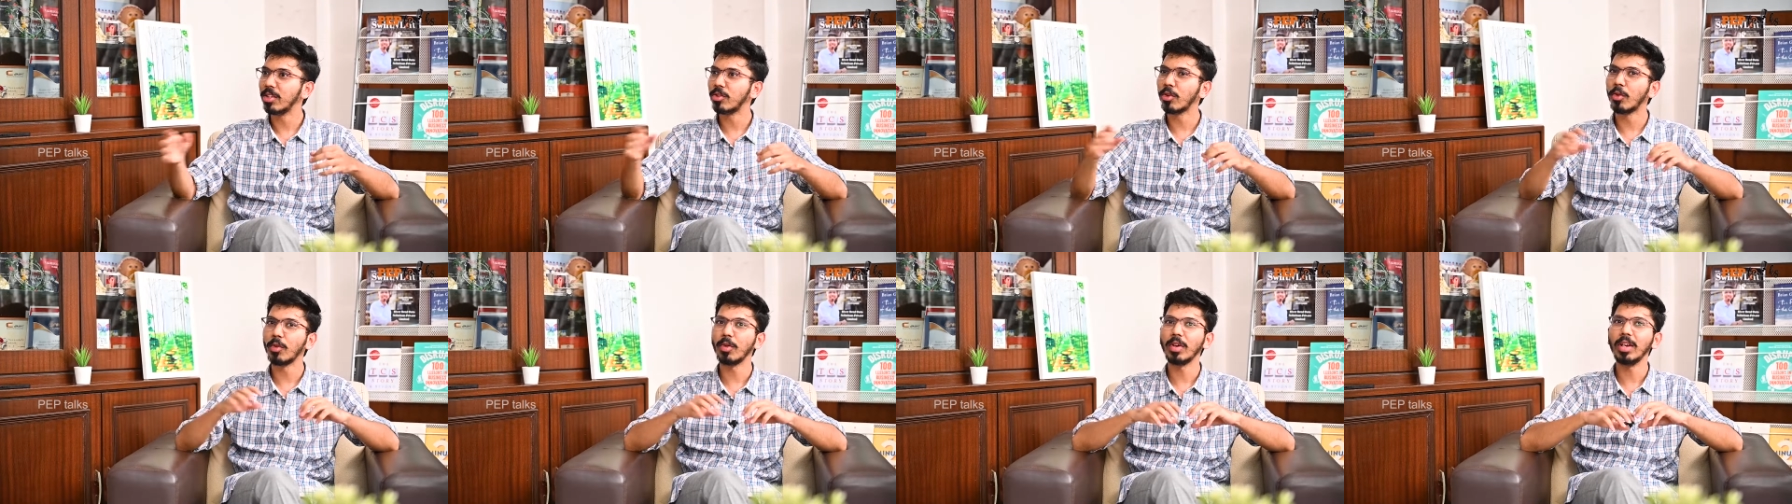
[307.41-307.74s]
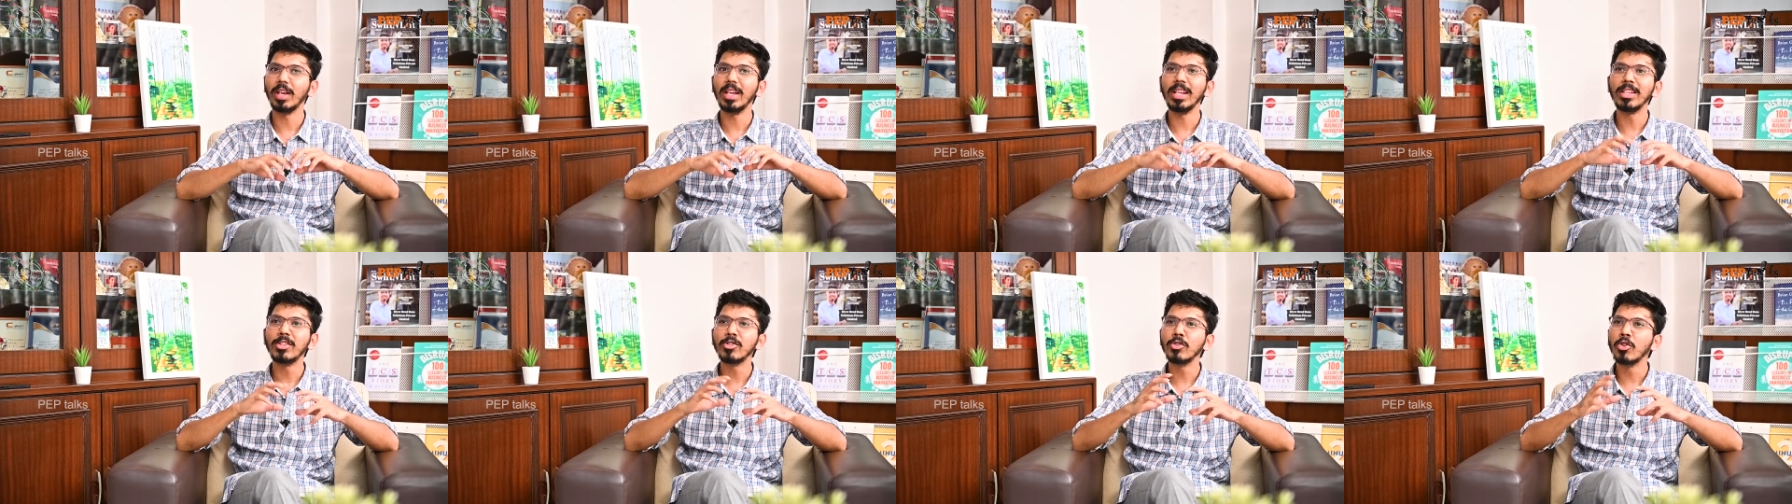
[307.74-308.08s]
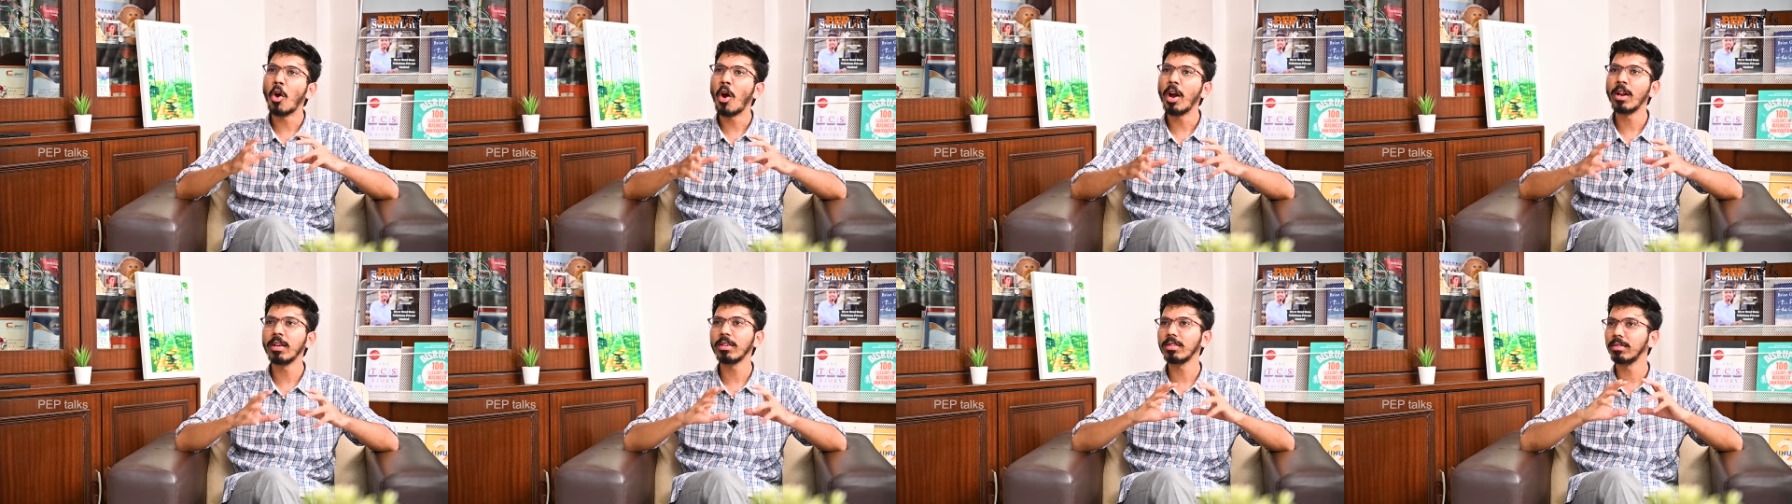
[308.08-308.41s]
So it's
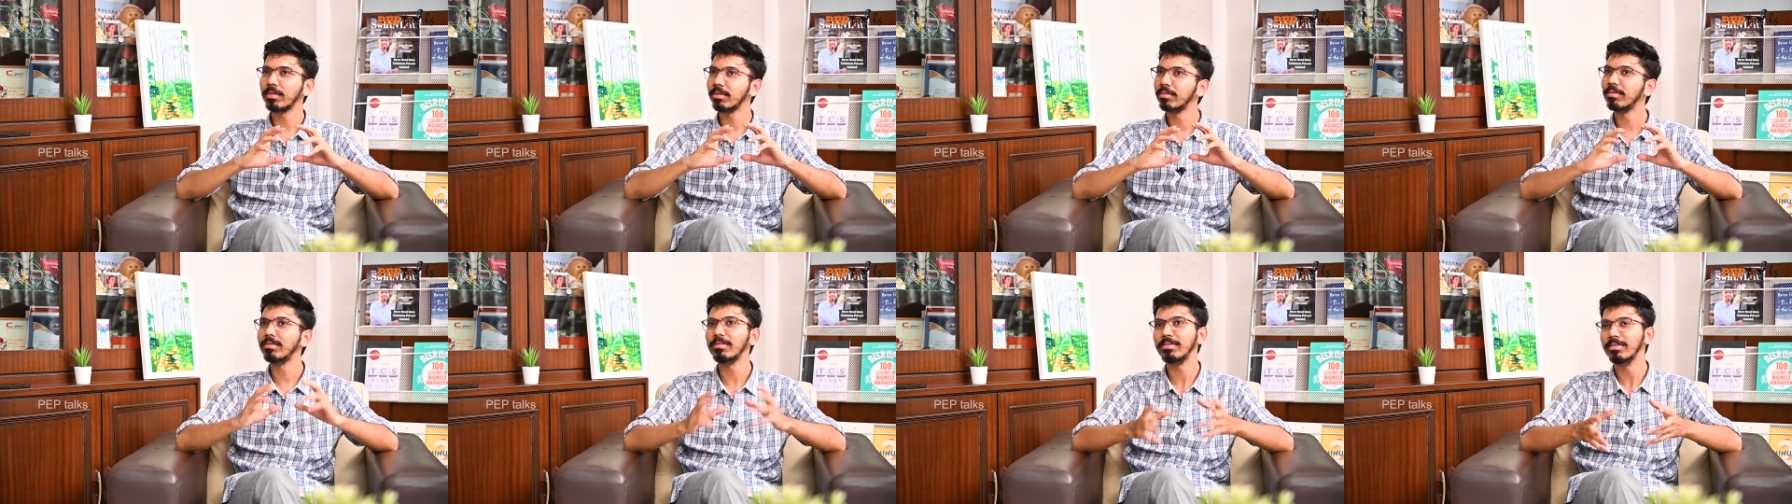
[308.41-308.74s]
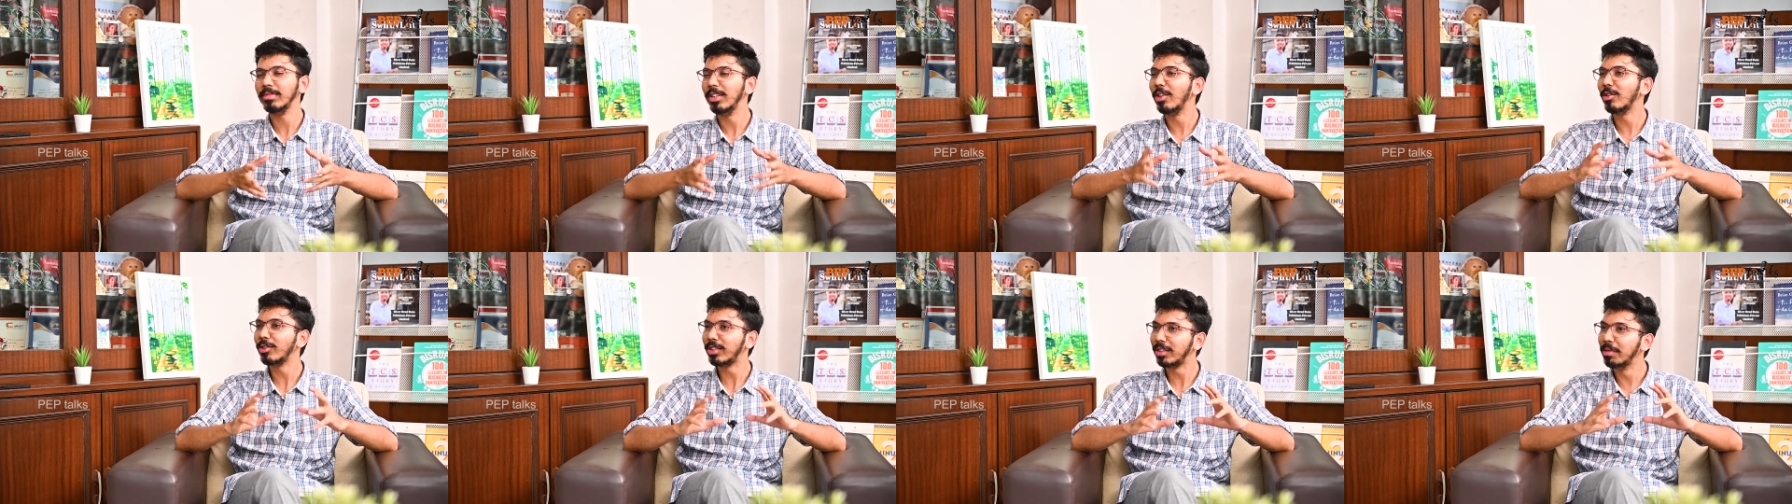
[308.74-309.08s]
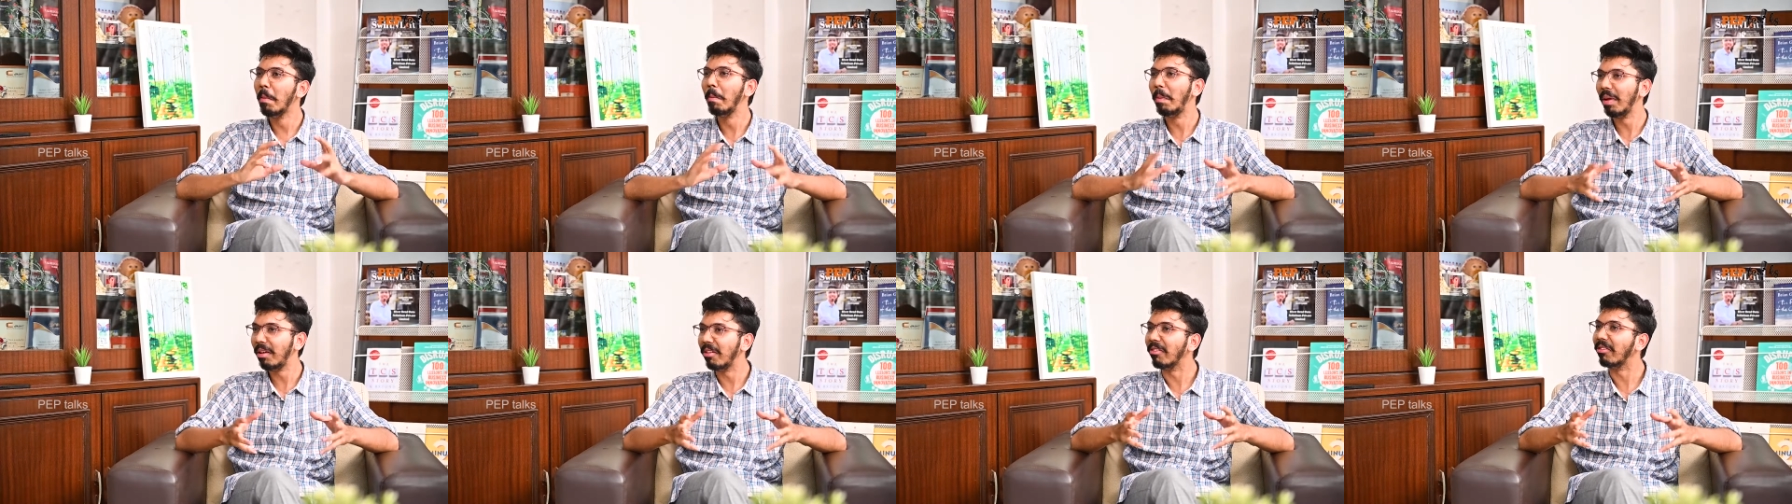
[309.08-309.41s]
not a
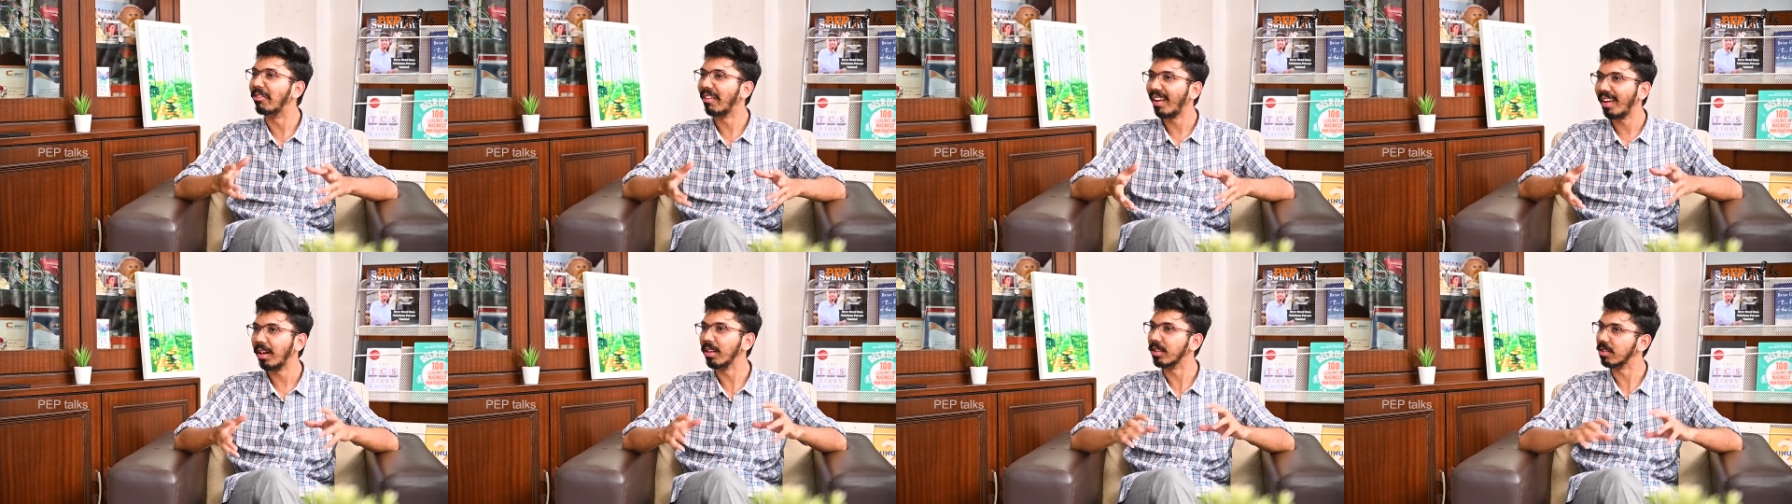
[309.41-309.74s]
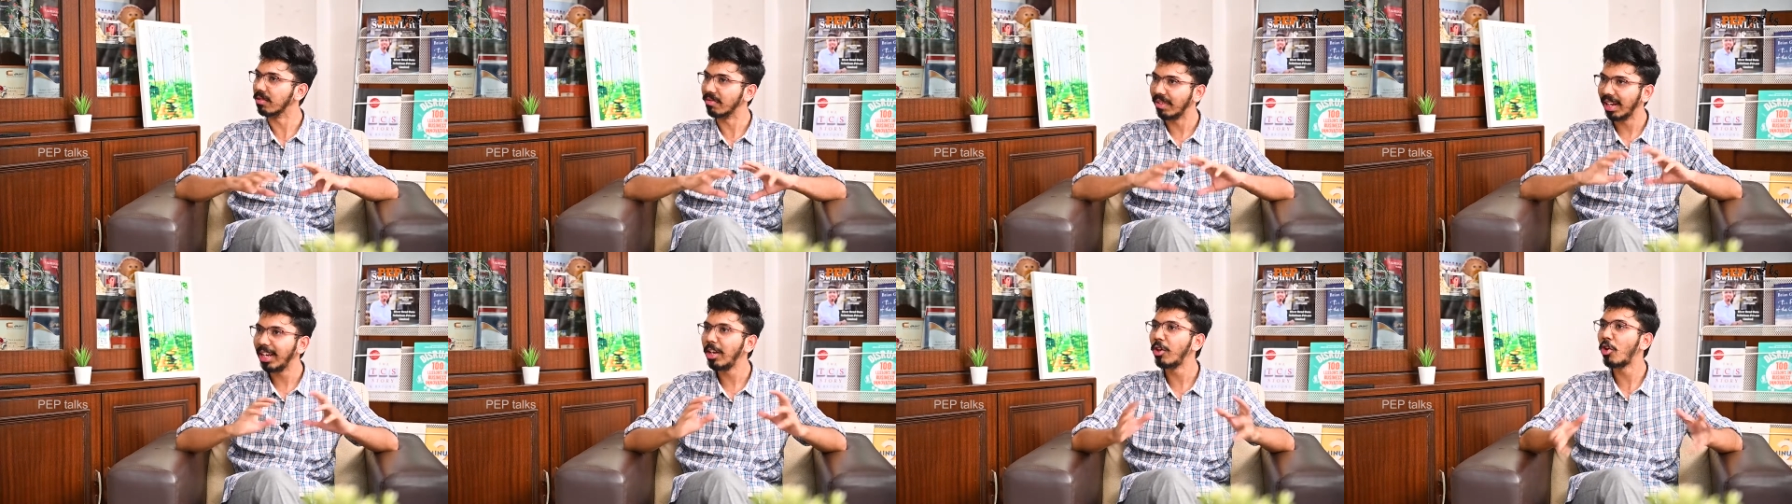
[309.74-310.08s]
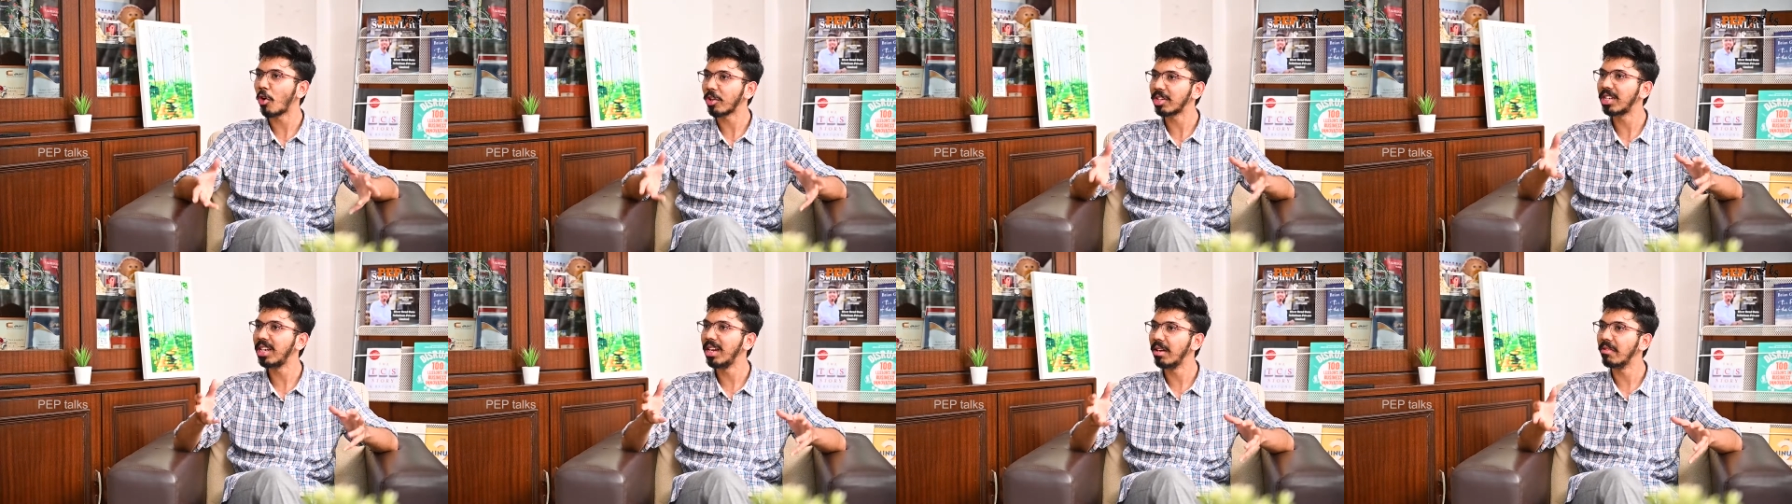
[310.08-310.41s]
simple affair. It's a very
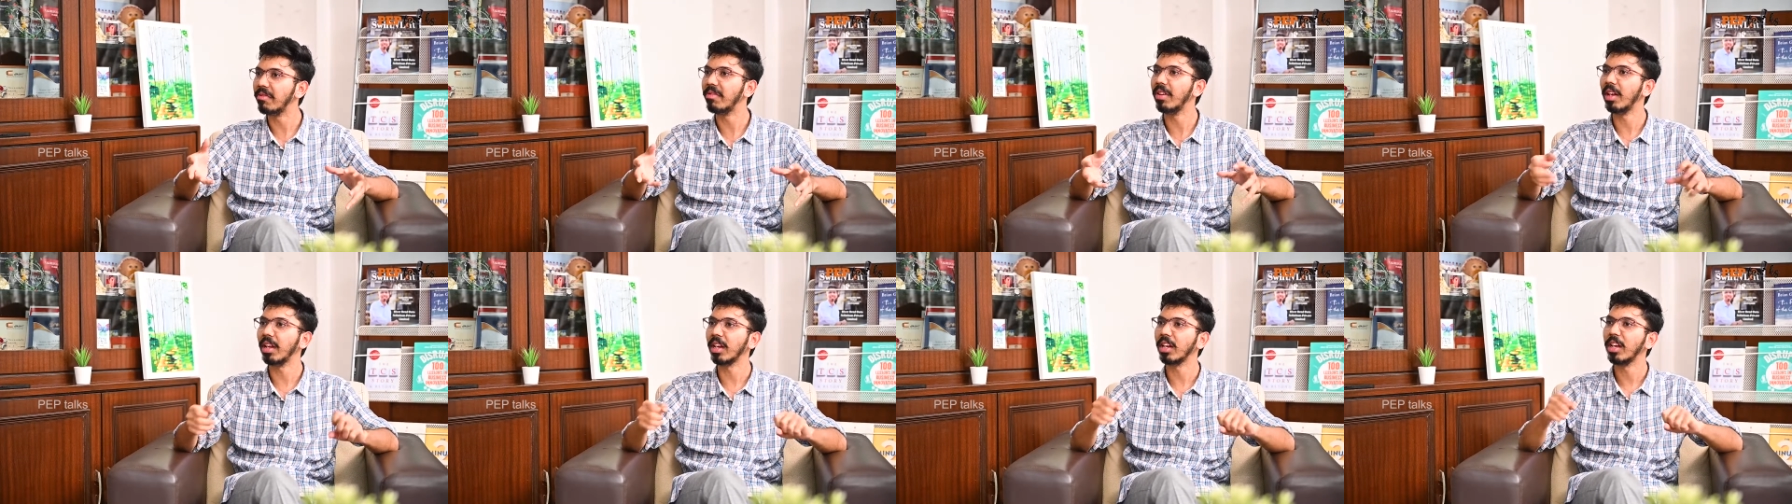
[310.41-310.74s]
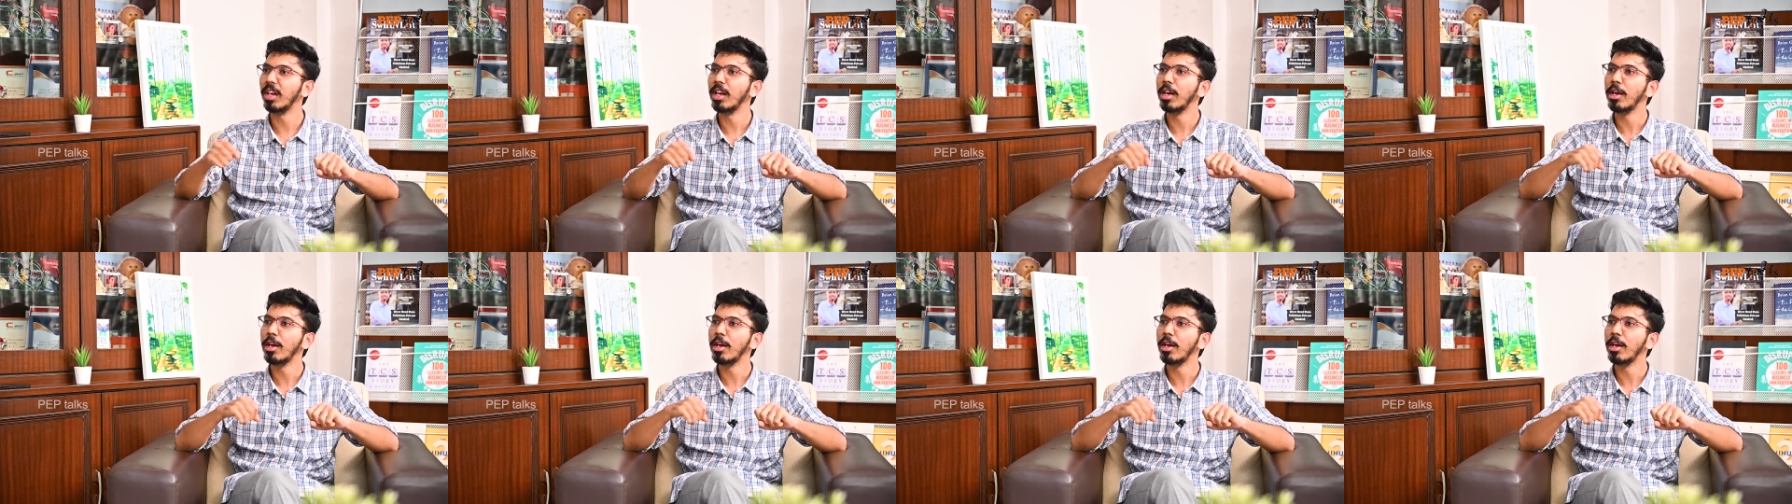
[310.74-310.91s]
costly affair.